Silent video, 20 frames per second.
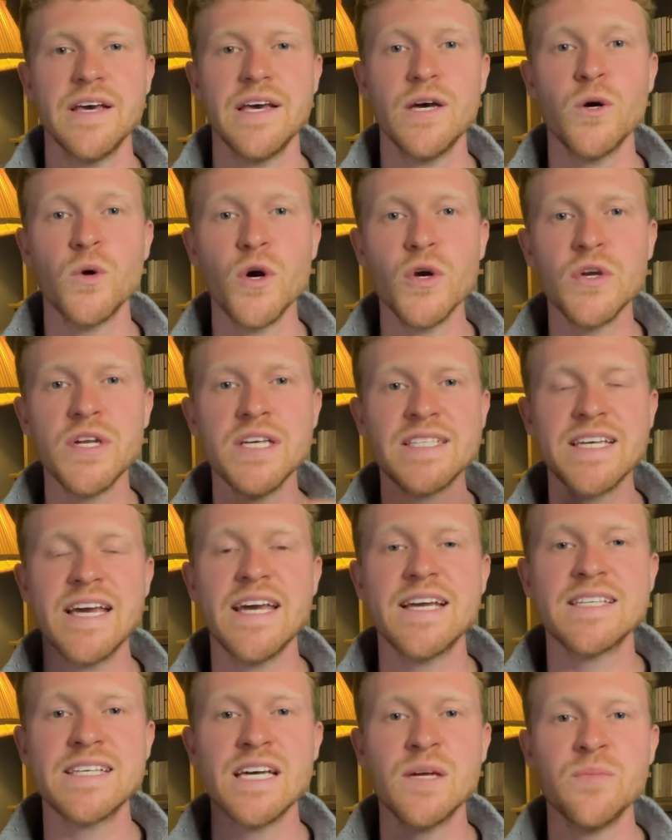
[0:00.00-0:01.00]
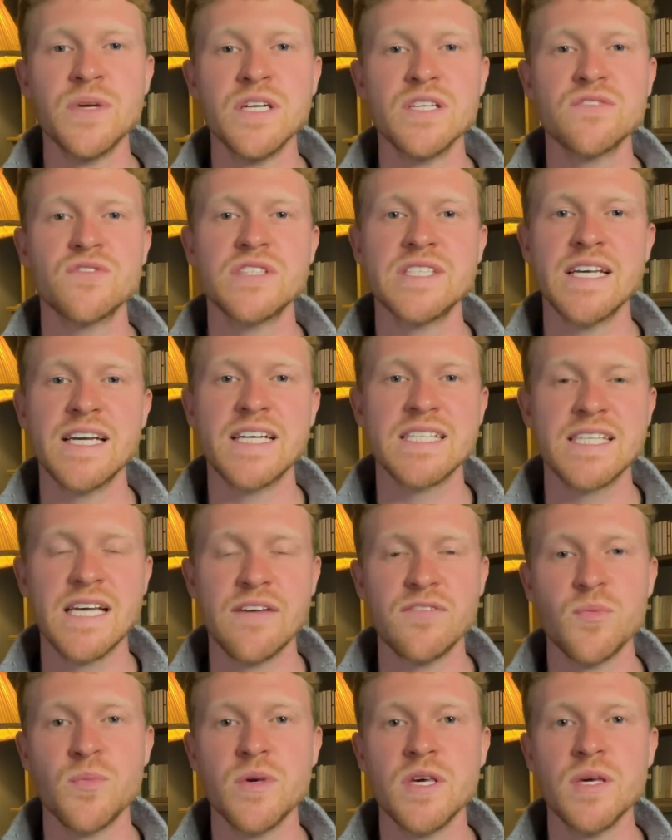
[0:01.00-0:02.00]
It will only take 10 minutes for tech
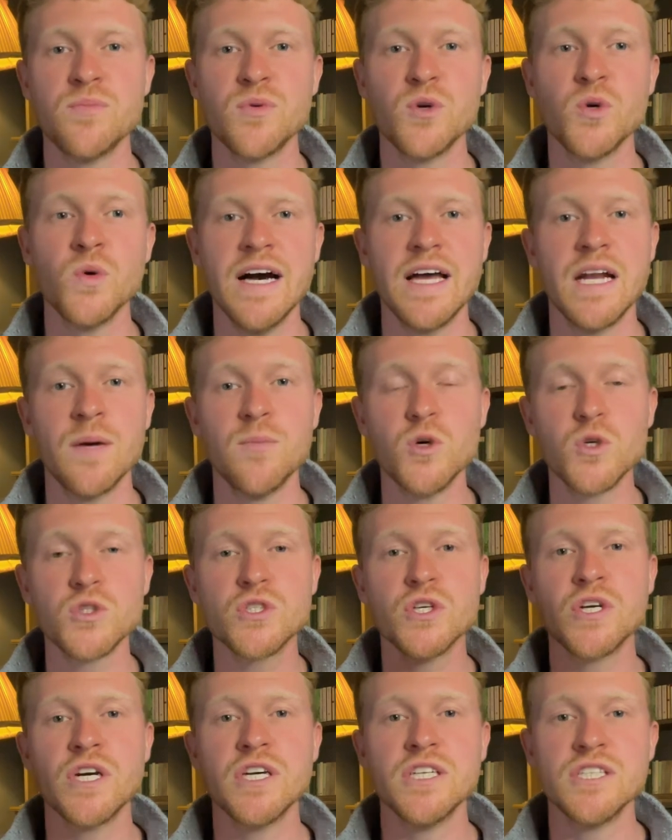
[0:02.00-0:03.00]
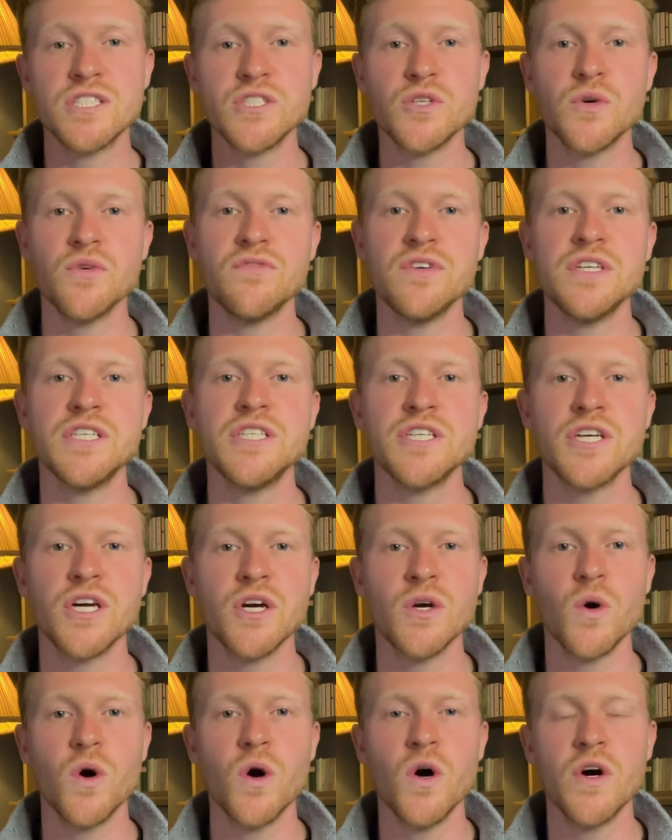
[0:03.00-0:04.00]
savvy people, and I'm also going to do a video
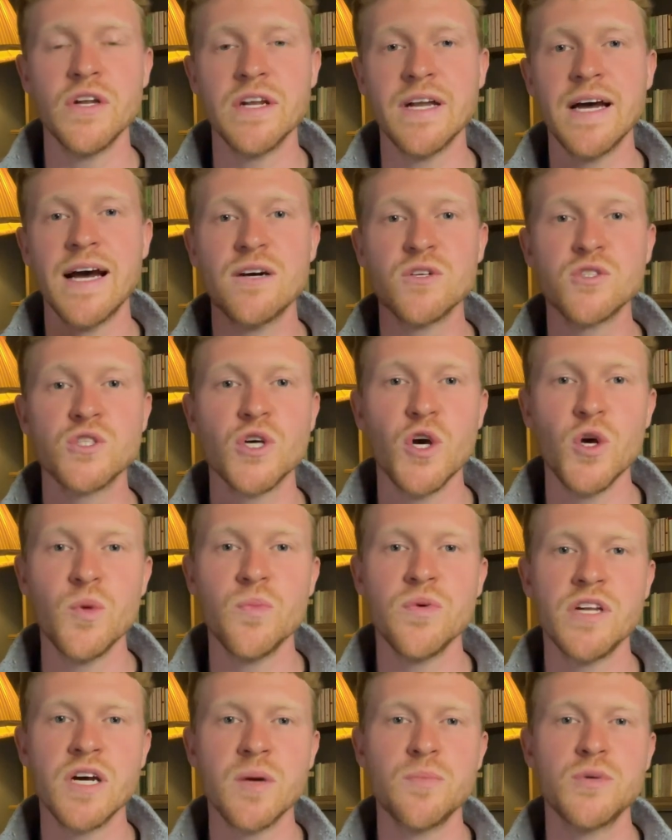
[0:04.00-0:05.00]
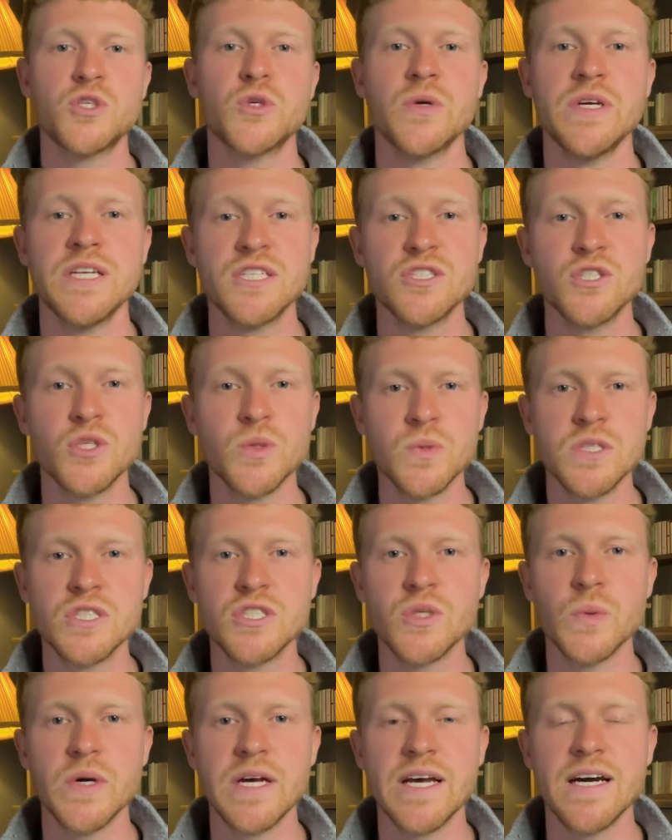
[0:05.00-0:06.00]
on how to open up a Trading
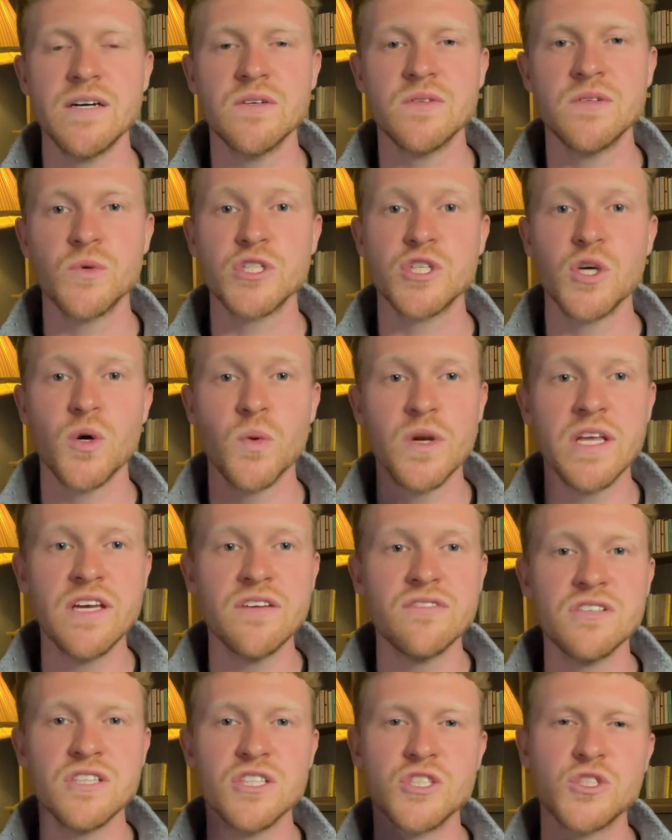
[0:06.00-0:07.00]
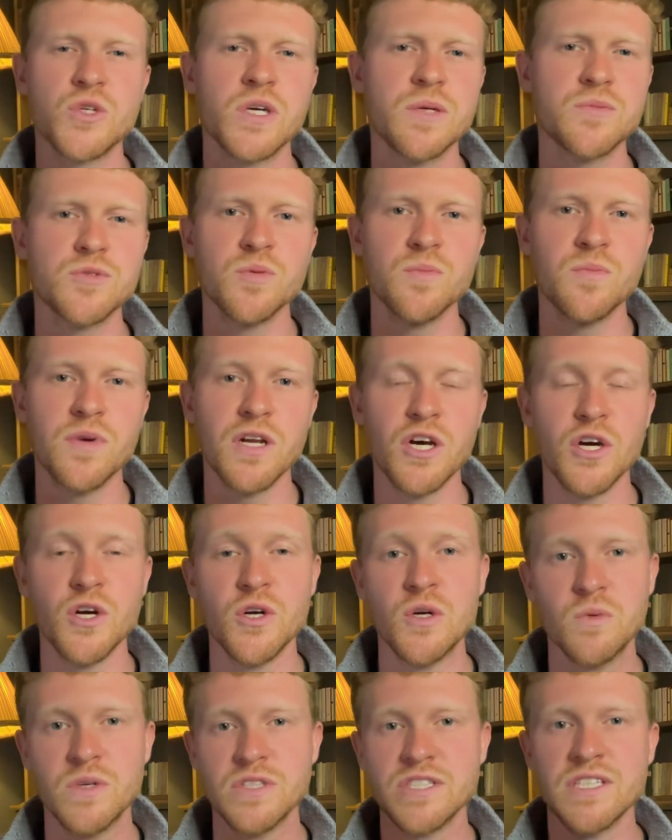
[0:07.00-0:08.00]
212 account, which I'll leave in the description below
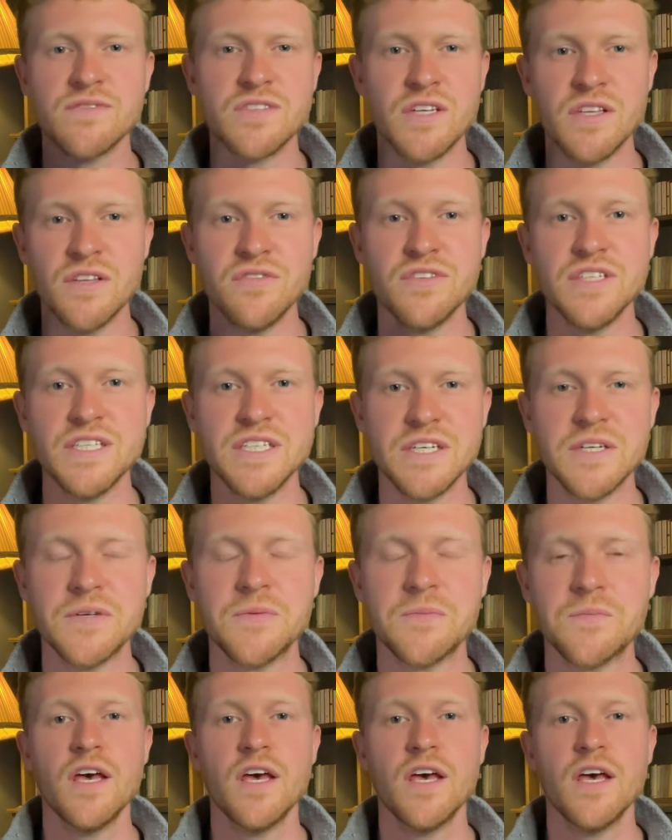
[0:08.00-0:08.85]
once I've done the video.